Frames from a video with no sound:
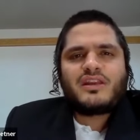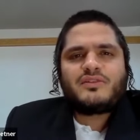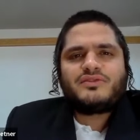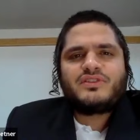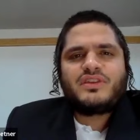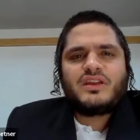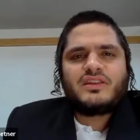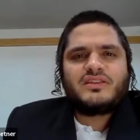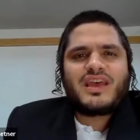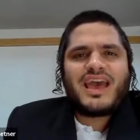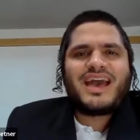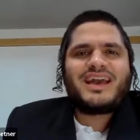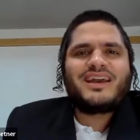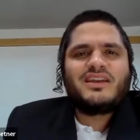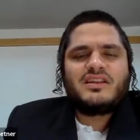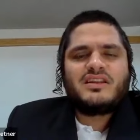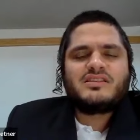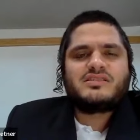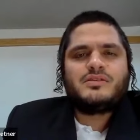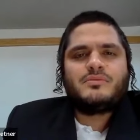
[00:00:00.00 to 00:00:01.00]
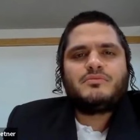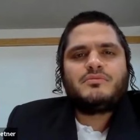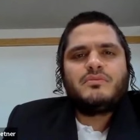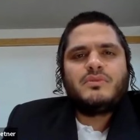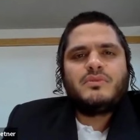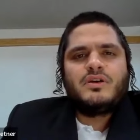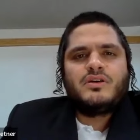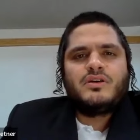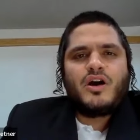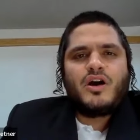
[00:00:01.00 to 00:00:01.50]
a lot of the
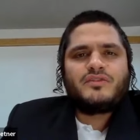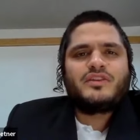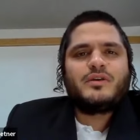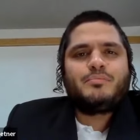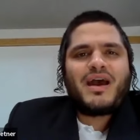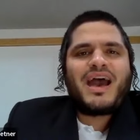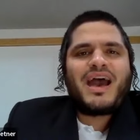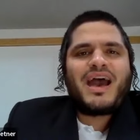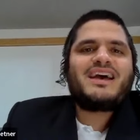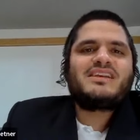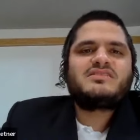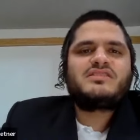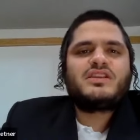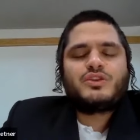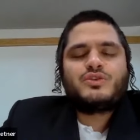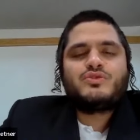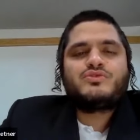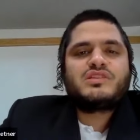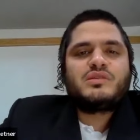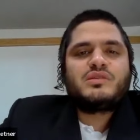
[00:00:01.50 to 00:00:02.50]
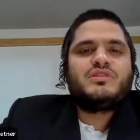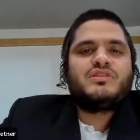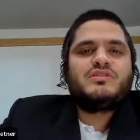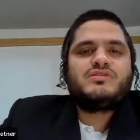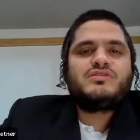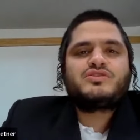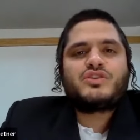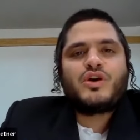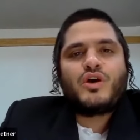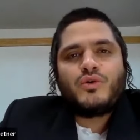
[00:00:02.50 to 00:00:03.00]
antagonism of the past that used to
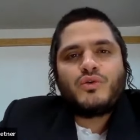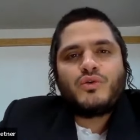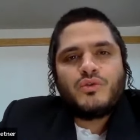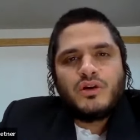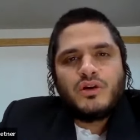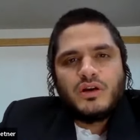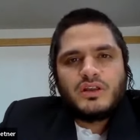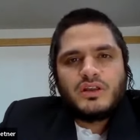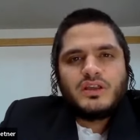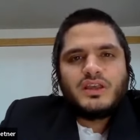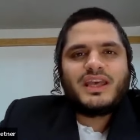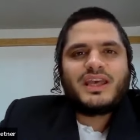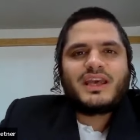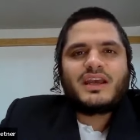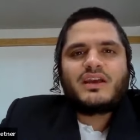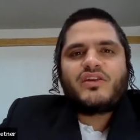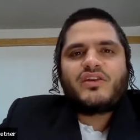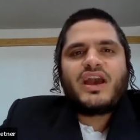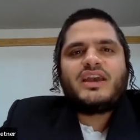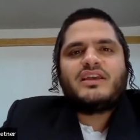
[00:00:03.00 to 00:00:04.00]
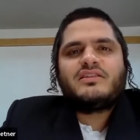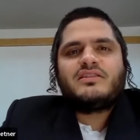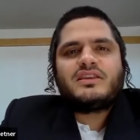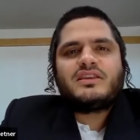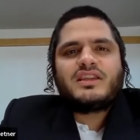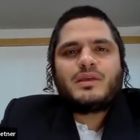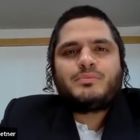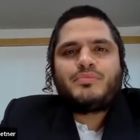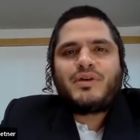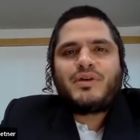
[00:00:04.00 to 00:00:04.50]
be so
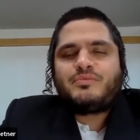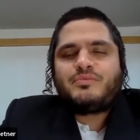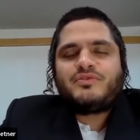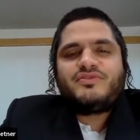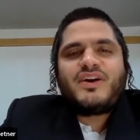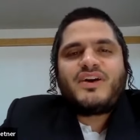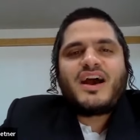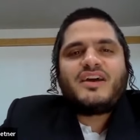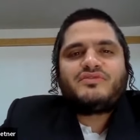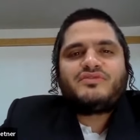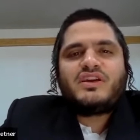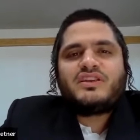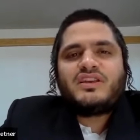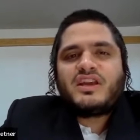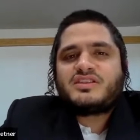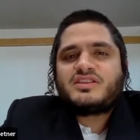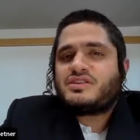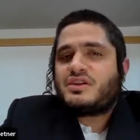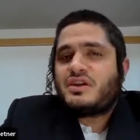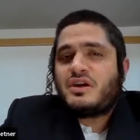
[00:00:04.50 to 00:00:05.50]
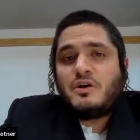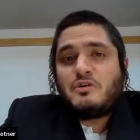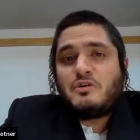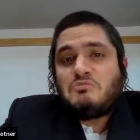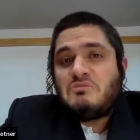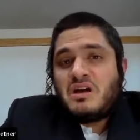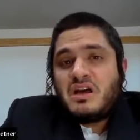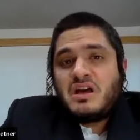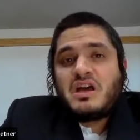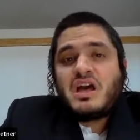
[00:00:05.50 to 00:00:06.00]
ingrained in that paper five, ten years
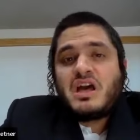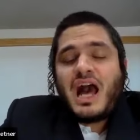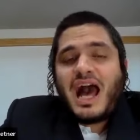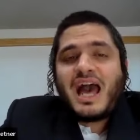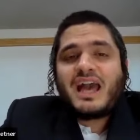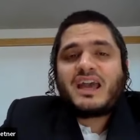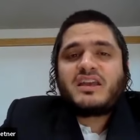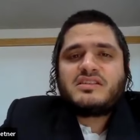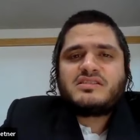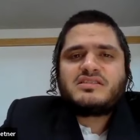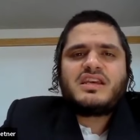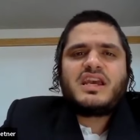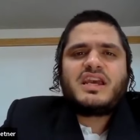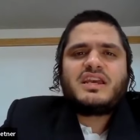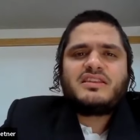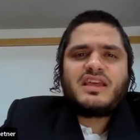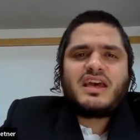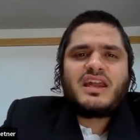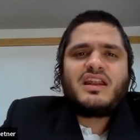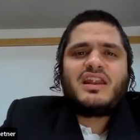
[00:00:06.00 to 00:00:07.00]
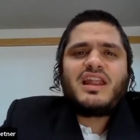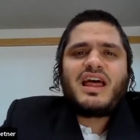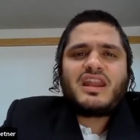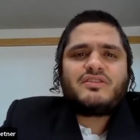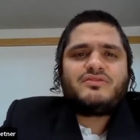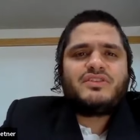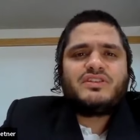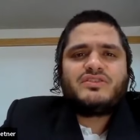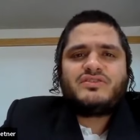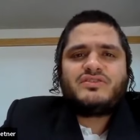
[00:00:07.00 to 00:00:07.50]
ago I can say that a
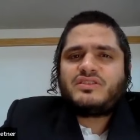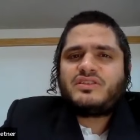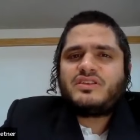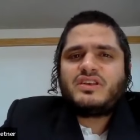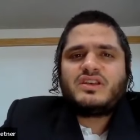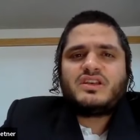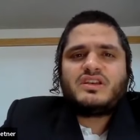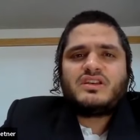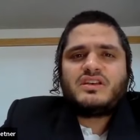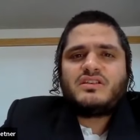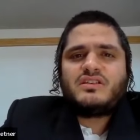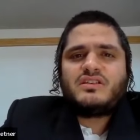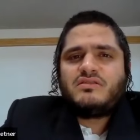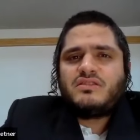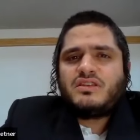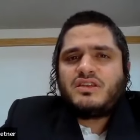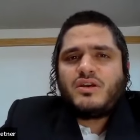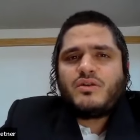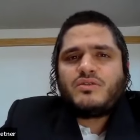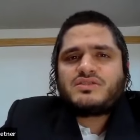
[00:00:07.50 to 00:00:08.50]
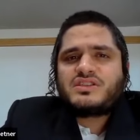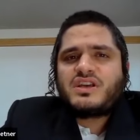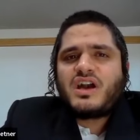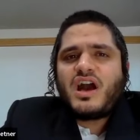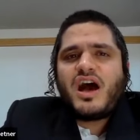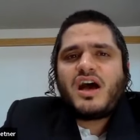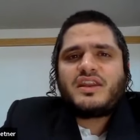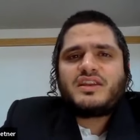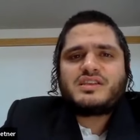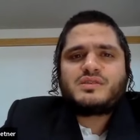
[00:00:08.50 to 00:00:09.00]
lot of it, uh, you know, is
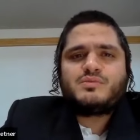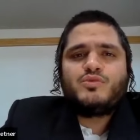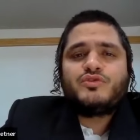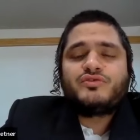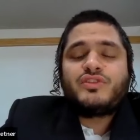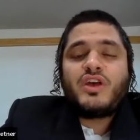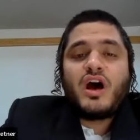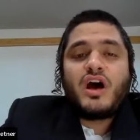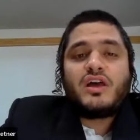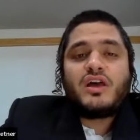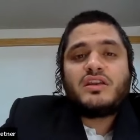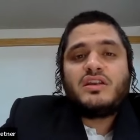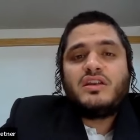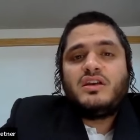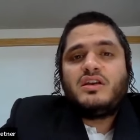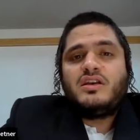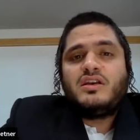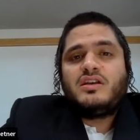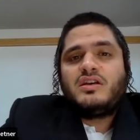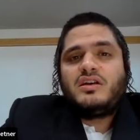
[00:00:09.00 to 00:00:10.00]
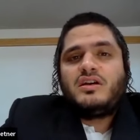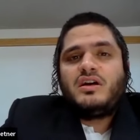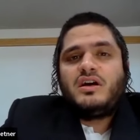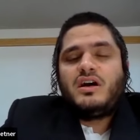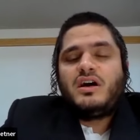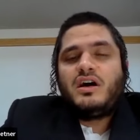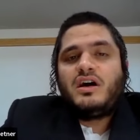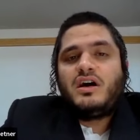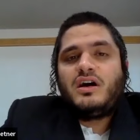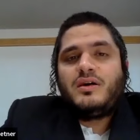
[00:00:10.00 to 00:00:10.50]
gone, has moved on.
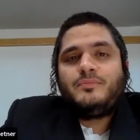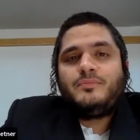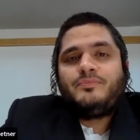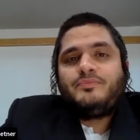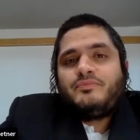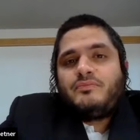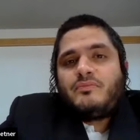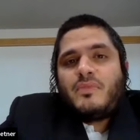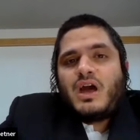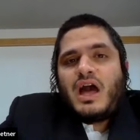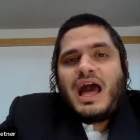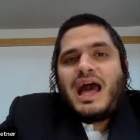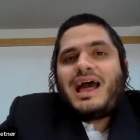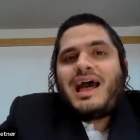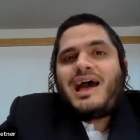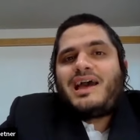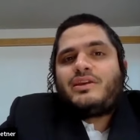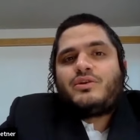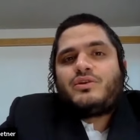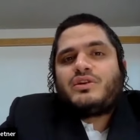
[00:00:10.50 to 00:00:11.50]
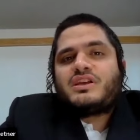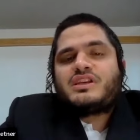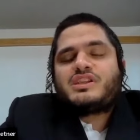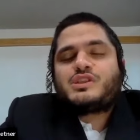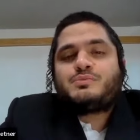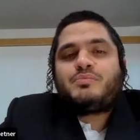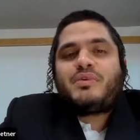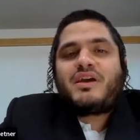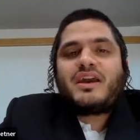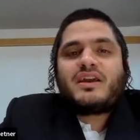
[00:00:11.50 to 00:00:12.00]
Um, I, I, don't
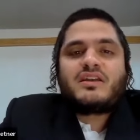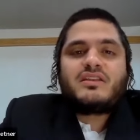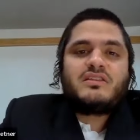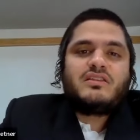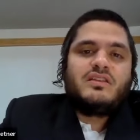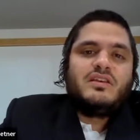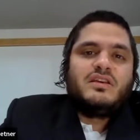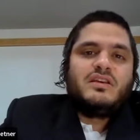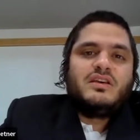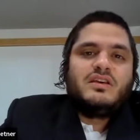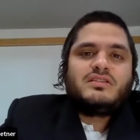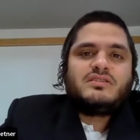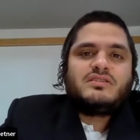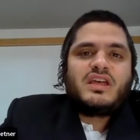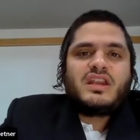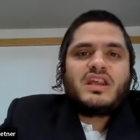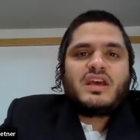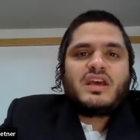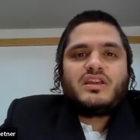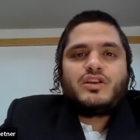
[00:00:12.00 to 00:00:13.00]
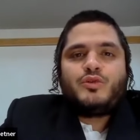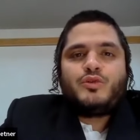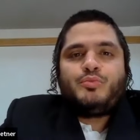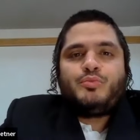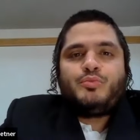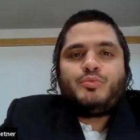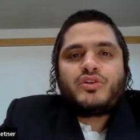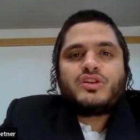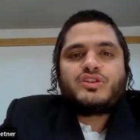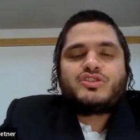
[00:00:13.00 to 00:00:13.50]
expect that a
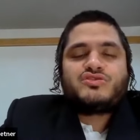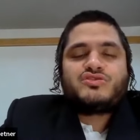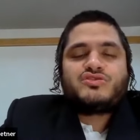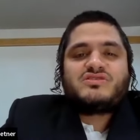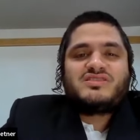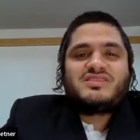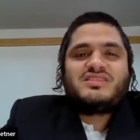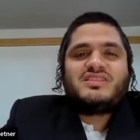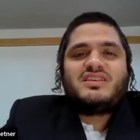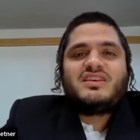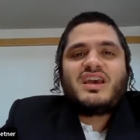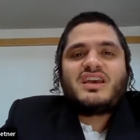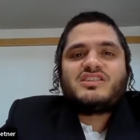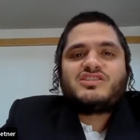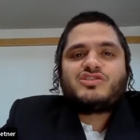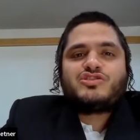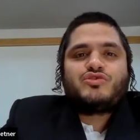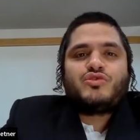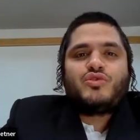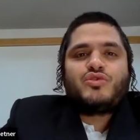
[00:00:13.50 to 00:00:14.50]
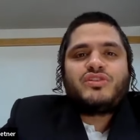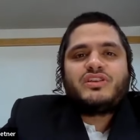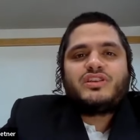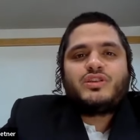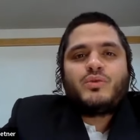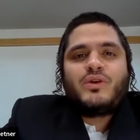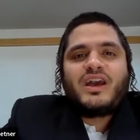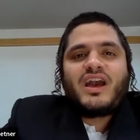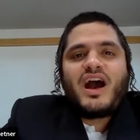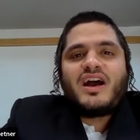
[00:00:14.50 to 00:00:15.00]
reporter should see a
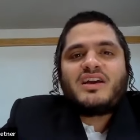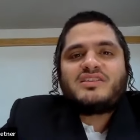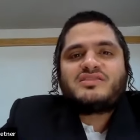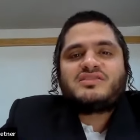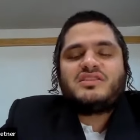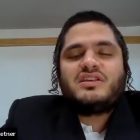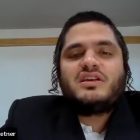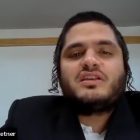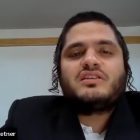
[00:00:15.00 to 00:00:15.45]
story the way I